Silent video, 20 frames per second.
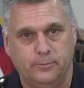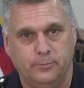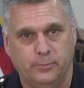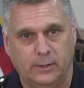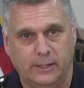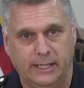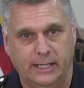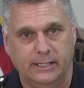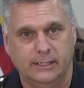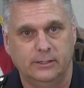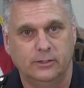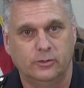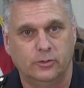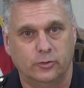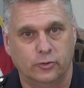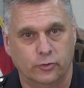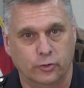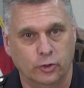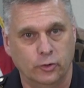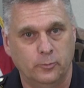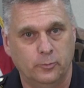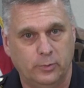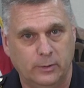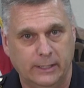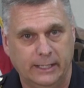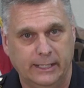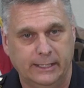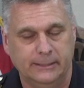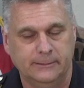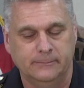plan, group
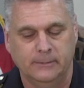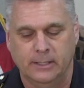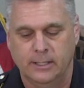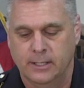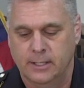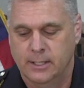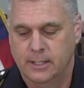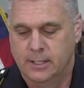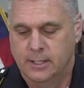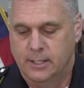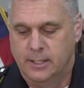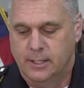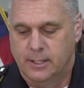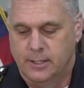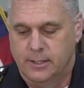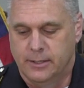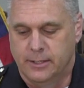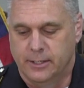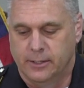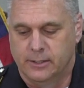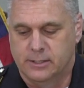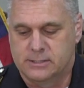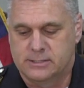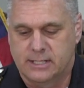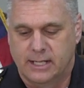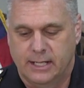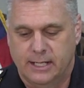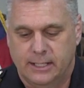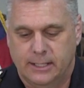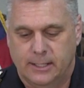plan, there is
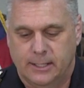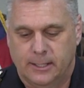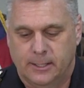a